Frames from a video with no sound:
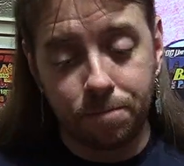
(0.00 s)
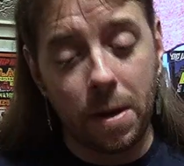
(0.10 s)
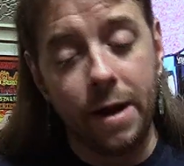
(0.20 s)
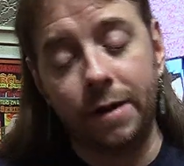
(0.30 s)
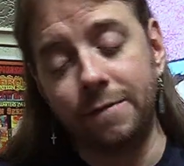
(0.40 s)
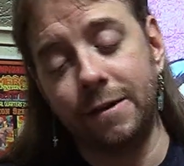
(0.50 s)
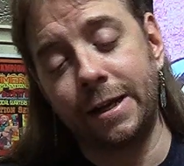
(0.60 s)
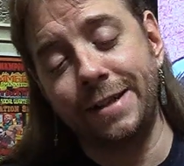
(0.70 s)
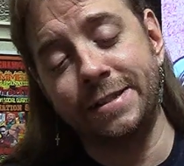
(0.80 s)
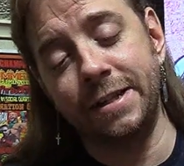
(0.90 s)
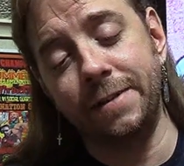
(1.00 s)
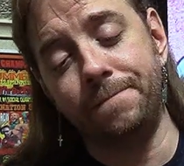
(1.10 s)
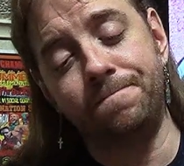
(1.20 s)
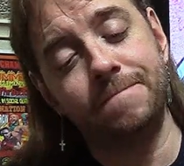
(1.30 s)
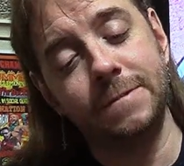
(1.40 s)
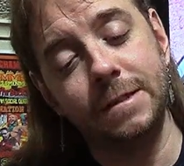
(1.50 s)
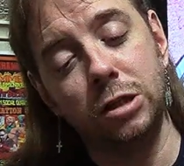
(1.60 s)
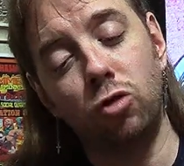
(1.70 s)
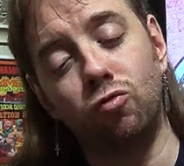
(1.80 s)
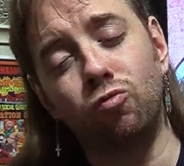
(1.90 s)
man, like I said,
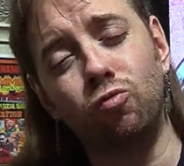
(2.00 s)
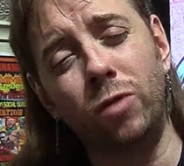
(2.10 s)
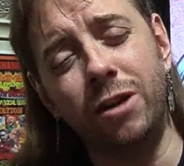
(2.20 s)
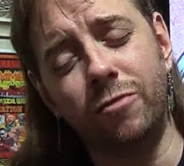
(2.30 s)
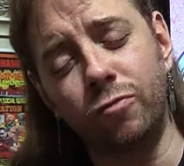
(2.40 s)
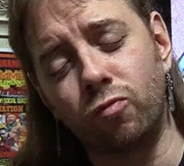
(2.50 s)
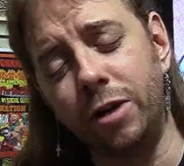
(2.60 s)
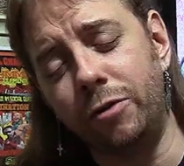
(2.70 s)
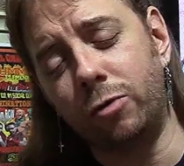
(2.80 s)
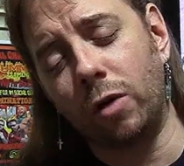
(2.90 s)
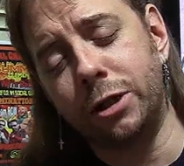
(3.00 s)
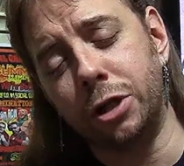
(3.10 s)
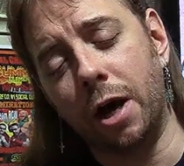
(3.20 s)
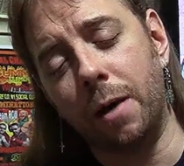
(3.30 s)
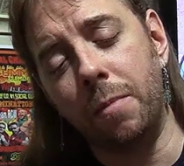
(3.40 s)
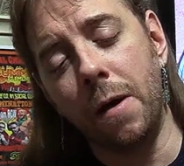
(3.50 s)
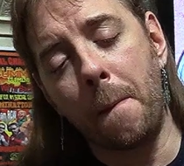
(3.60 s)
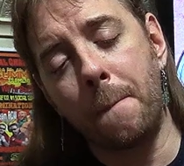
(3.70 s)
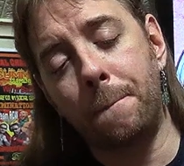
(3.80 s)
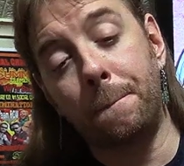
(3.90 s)
really, really great job.
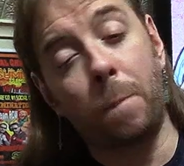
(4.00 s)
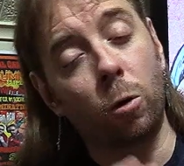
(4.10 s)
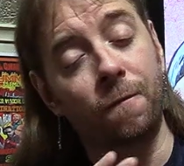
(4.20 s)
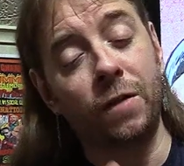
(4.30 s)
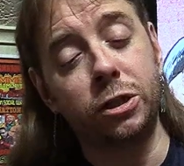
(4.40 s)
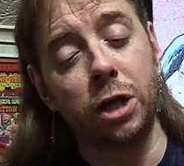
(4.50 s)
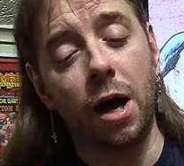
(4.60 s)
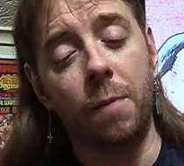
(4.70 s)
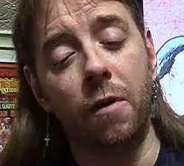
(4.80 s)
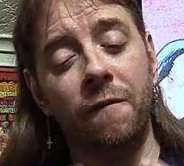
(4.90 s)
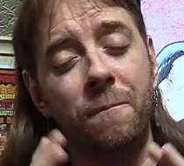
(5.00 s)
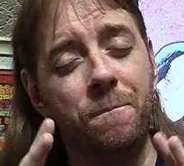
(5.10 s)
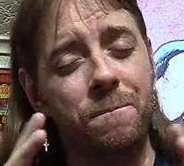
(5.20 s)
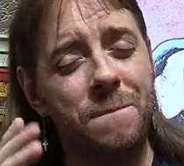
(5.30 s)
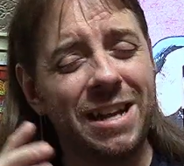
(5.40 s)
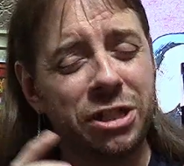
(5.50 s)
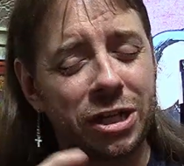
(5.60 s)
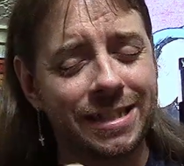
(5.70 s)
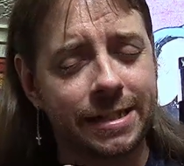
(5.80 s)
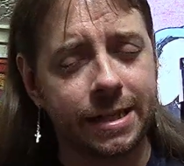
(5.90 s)
Perfect job of
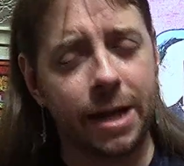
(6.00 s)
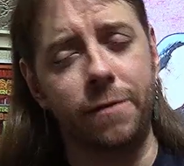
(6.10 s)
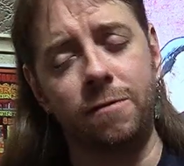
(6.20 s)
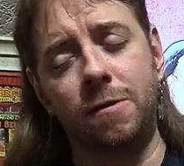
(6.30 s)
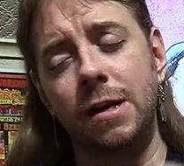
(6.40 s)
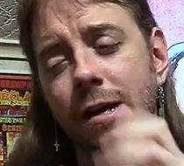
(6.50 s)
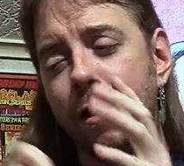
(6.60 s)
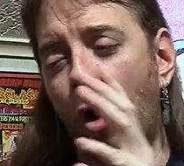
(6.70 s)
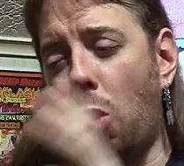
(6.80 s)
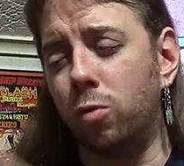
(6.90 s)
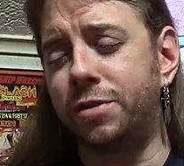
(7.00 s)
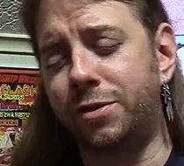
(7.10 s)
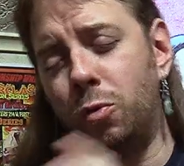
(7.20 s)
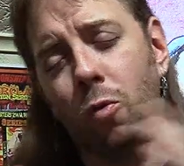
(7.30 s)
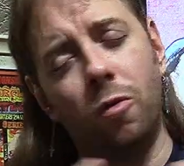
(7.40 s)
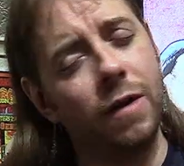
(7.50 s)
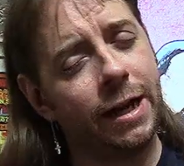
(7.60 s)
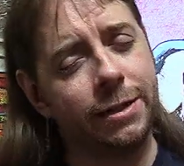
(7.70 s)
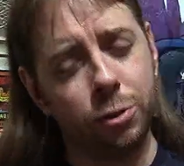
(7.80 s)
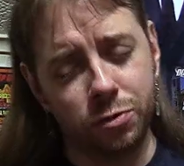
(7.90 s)
meshing together old school
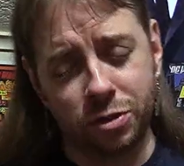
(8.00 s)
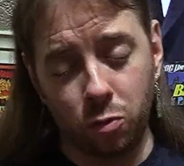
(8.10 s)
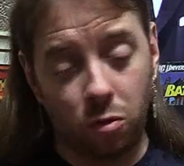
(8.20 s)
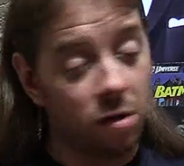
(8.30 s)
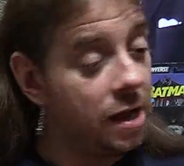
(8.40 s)
and new school.